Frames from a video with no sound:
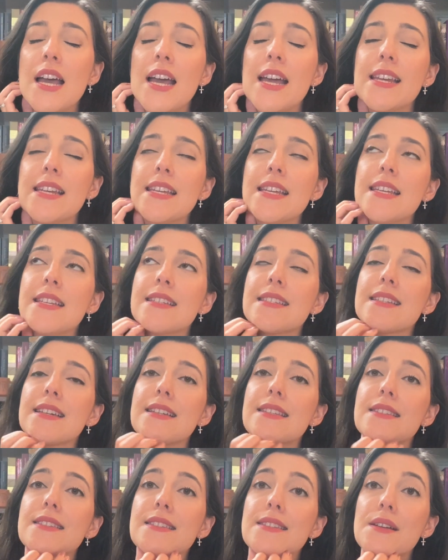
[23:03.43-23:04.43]
and he
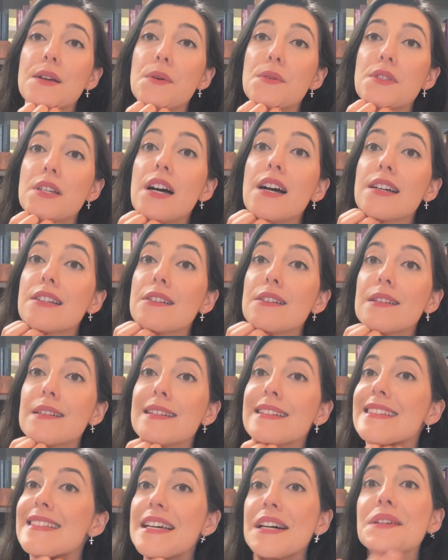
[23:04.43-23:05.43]
decides to go talk to her
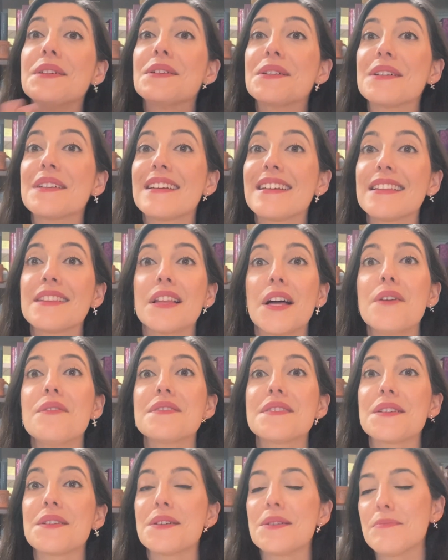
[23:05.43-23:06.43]
and tell her he
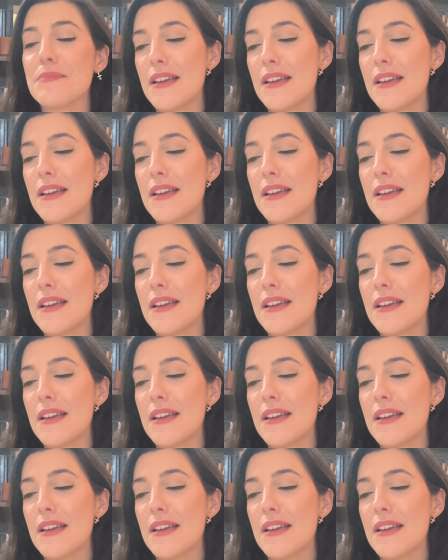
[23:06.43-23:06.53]
loves her.